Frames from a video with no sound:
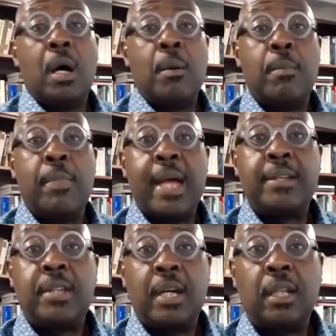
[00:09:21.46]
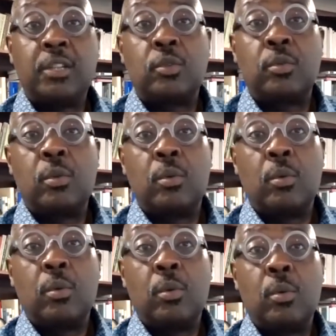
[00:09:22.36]
that tell us
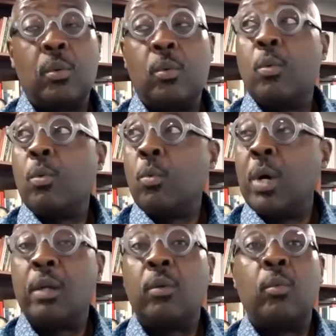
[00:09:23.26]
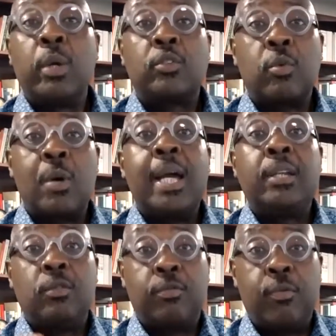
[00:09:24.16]
what we're trying
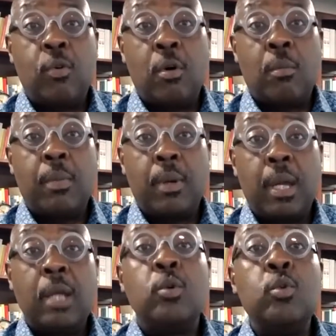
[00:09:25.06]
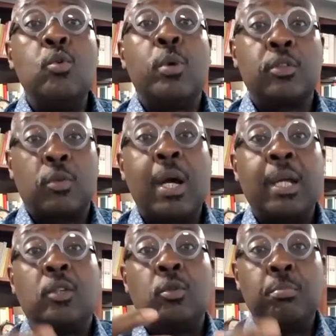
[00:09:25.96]
to form and who we're trying
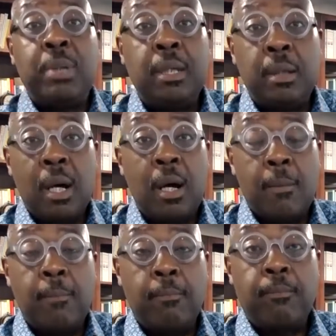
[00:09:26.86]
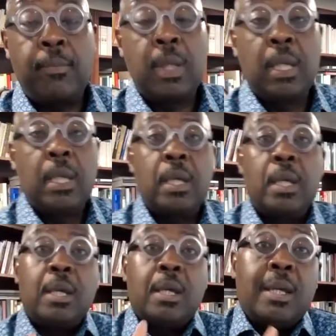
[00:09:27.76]
to become
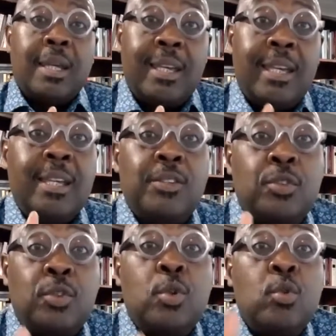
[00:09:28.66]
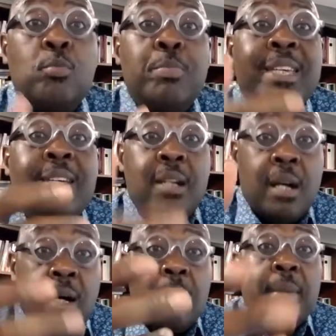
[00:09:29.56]
is to
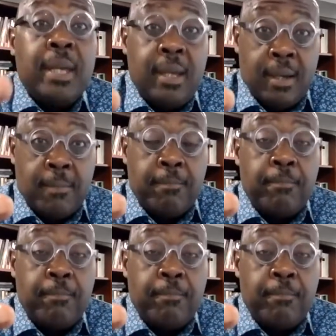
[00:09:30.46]
become him